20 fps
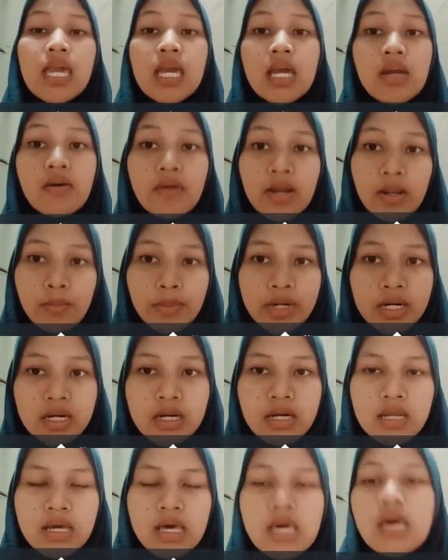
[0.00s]
Grammar,
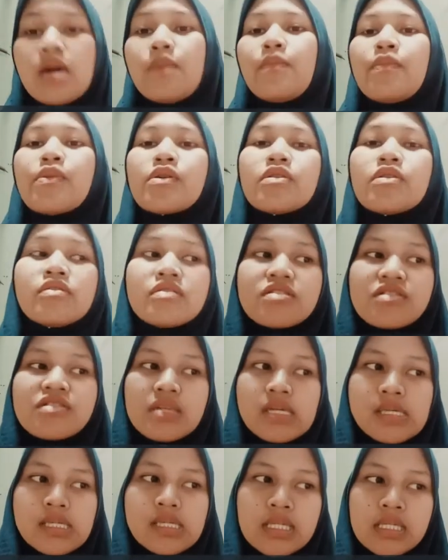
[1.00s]

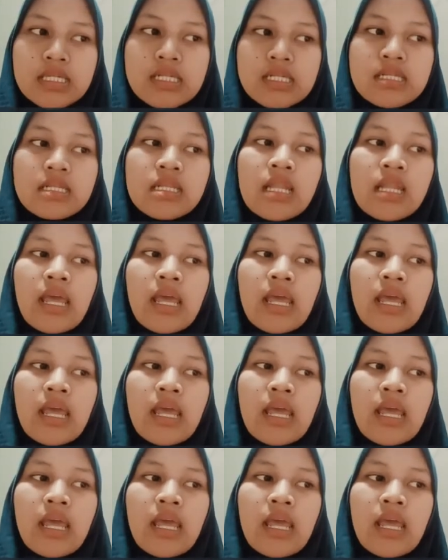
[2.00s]
pronunciation,